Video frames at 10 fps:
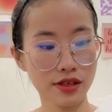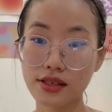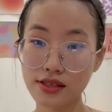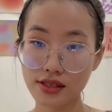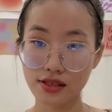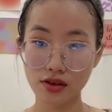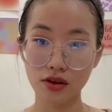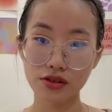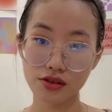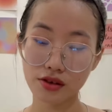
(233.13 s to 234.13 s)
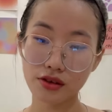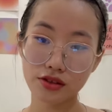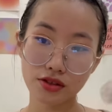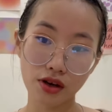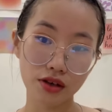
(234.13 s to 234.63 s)
This is also
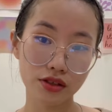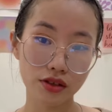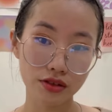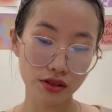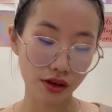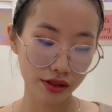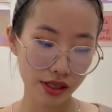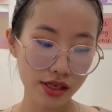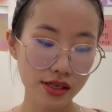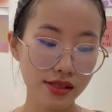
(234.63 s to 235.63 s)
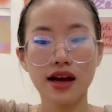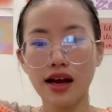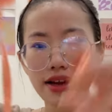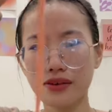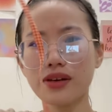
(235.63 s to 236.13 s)
Tokyo Talkies.
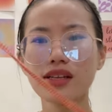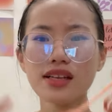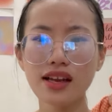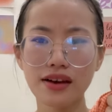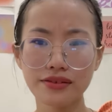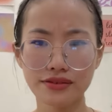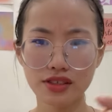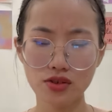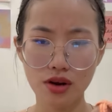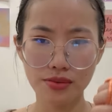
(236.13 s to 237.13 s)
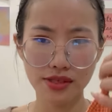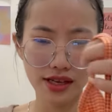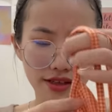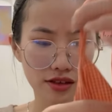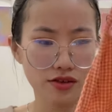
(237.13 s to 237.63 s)
I really love the tops,
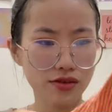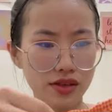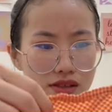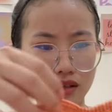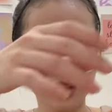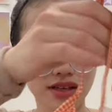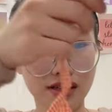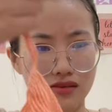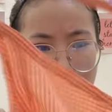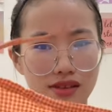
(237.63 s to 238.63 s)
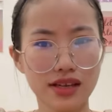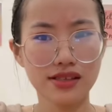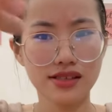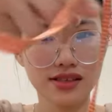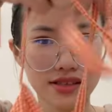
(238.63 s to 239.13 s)
like you can
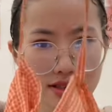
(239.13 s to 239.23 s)
adjust